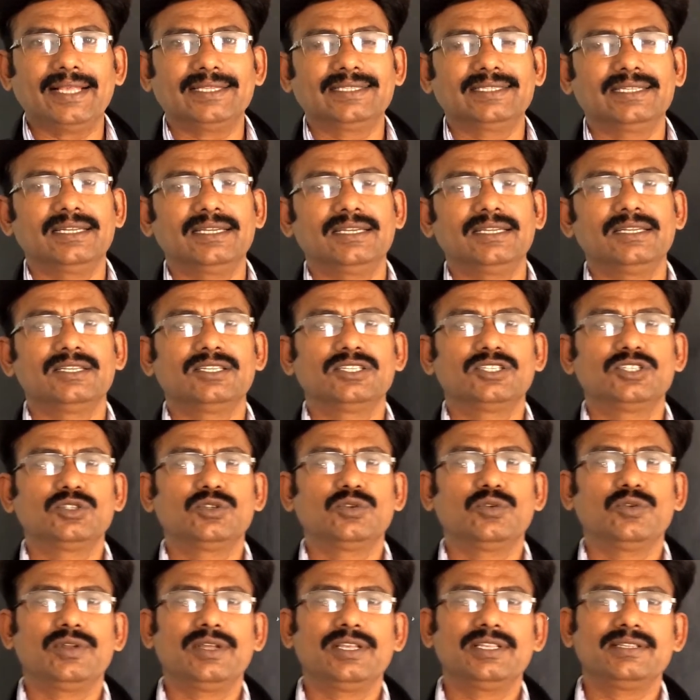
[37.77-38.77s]
acid
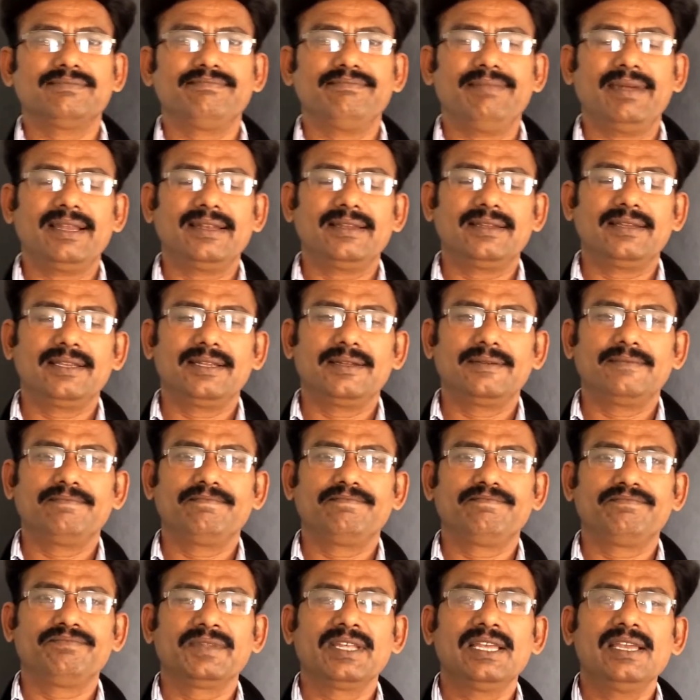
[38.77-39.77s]
storage battery.
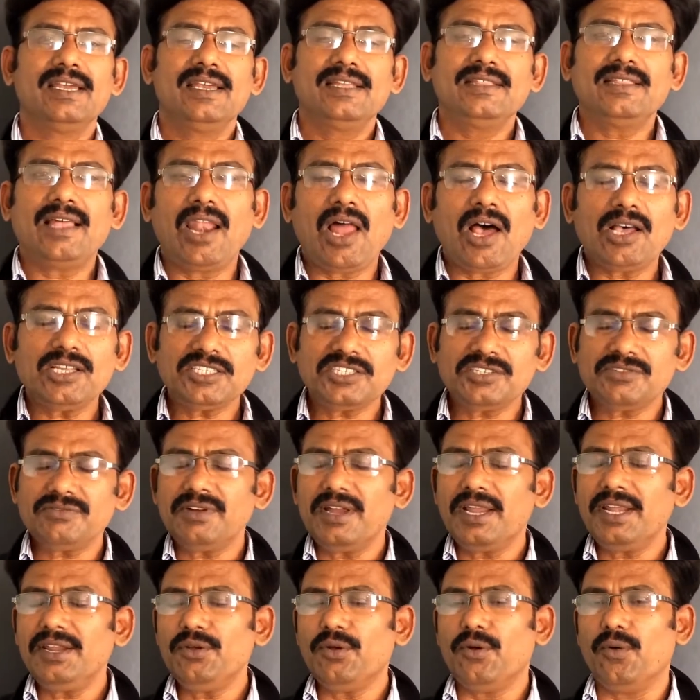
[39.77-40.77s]
In the last
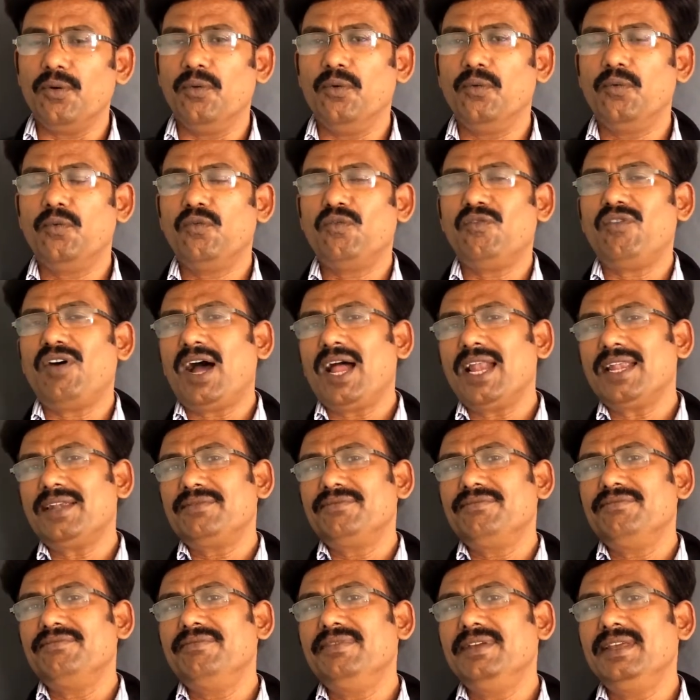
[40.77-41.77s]
video, what
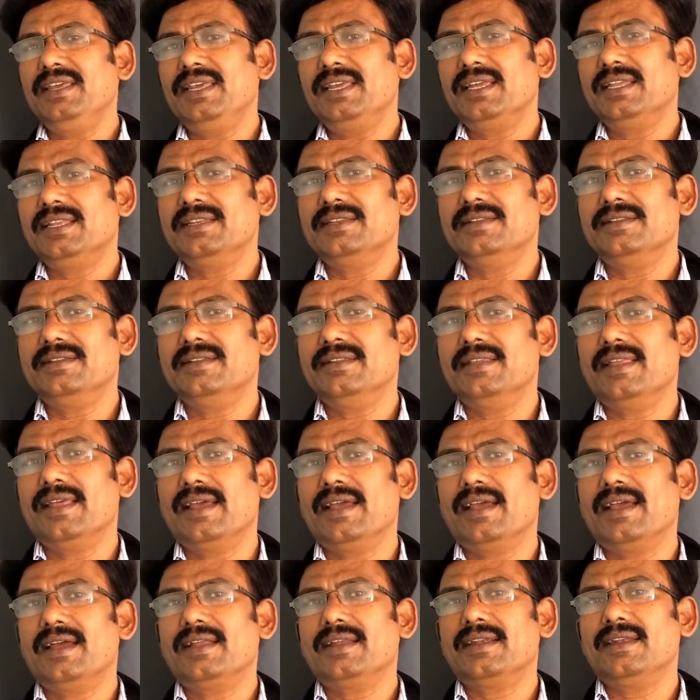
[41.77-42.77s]
we
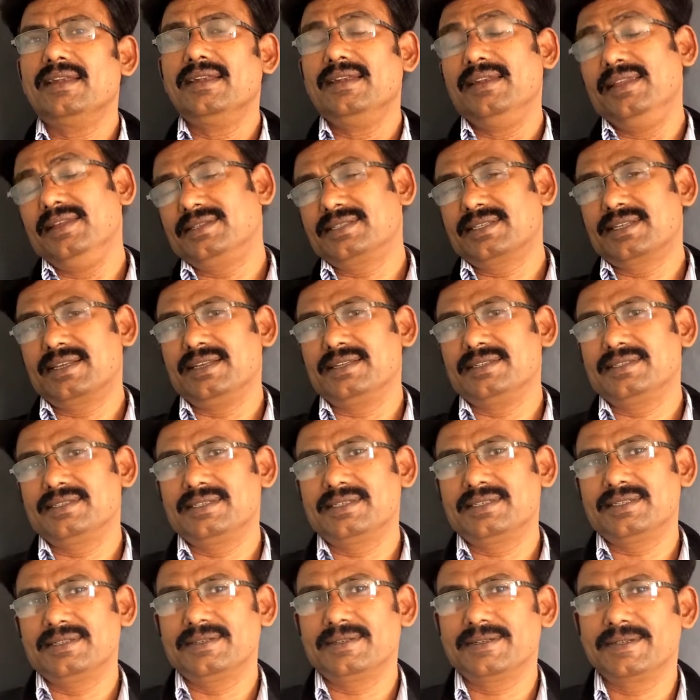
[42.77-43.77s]

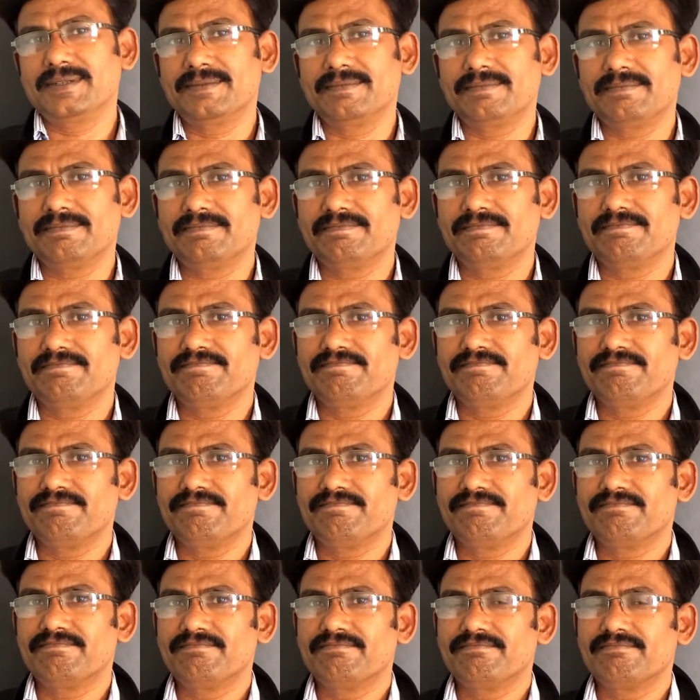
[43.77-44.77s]
discussed?
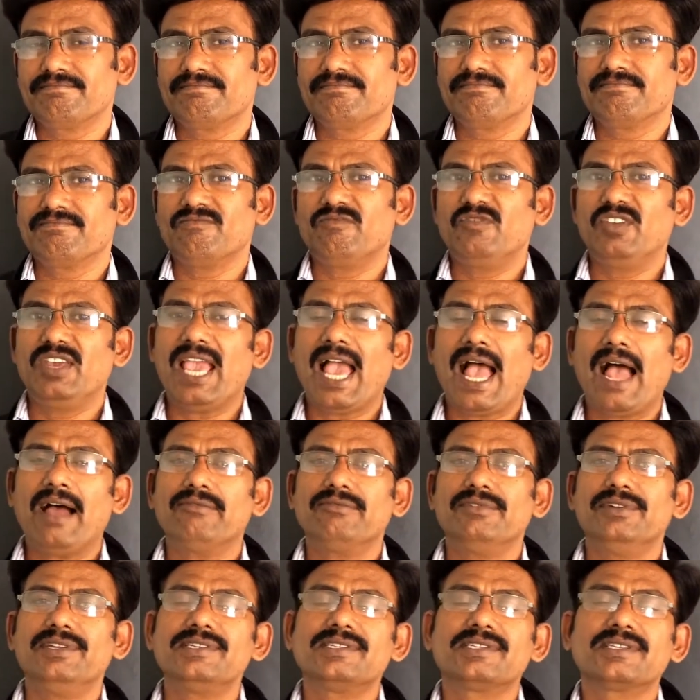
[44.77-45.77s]
We
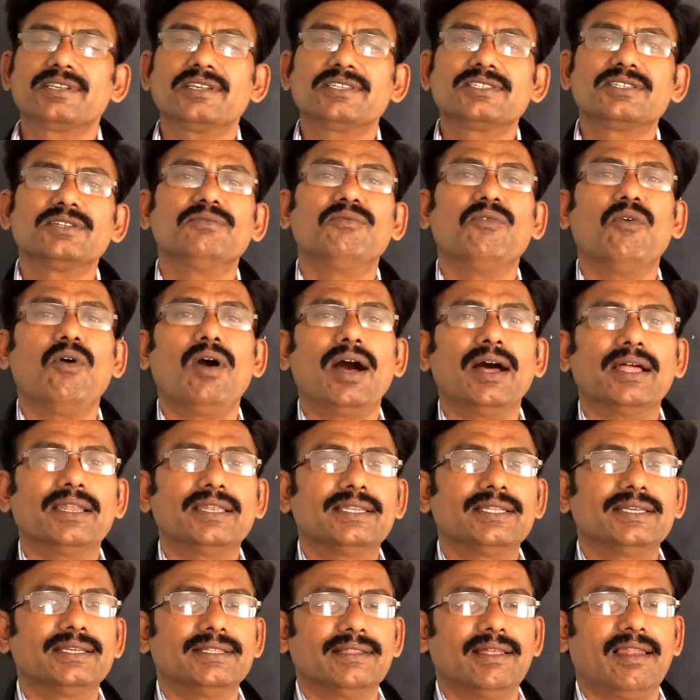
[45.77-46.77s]
have discussed
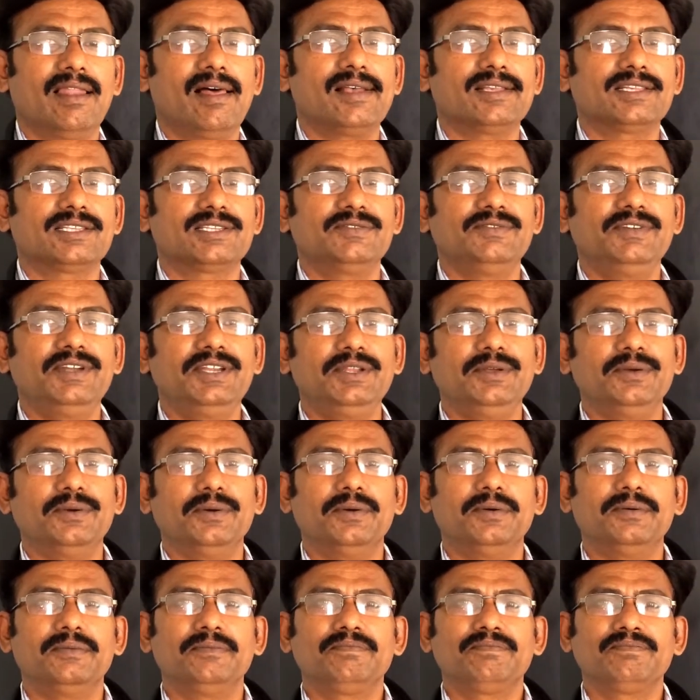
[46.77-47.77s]
what in the last video?
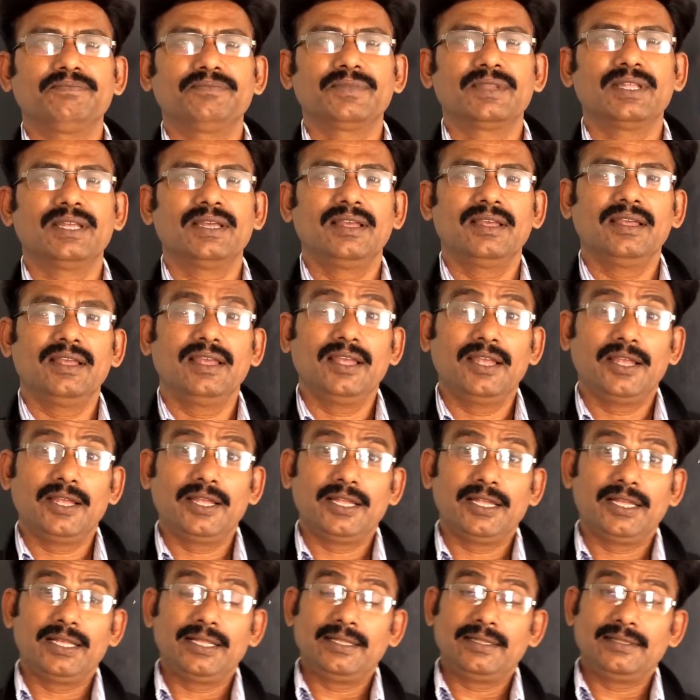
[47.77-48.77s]

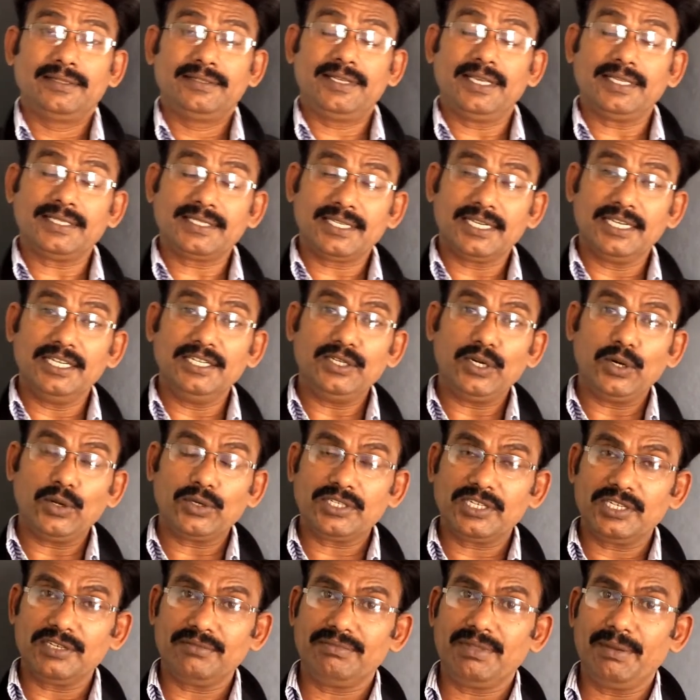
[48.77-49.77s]
Just
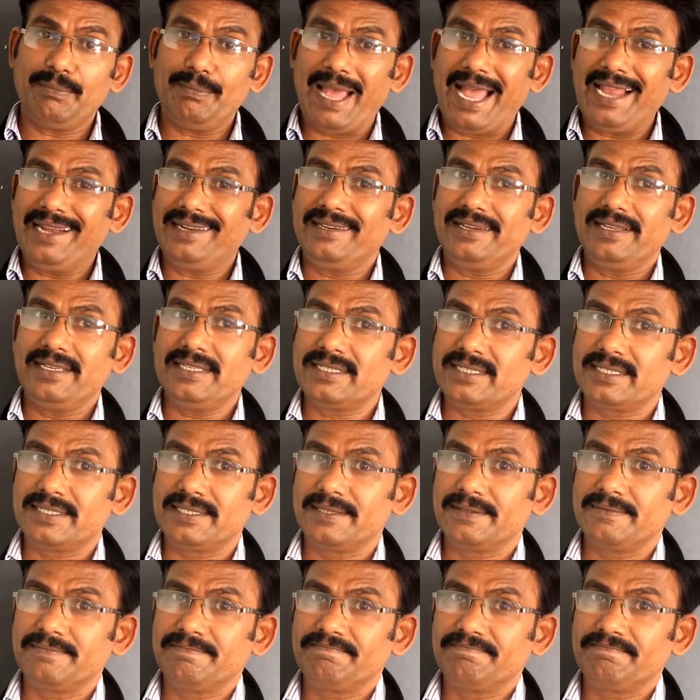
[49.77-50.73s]
introduction of the batteries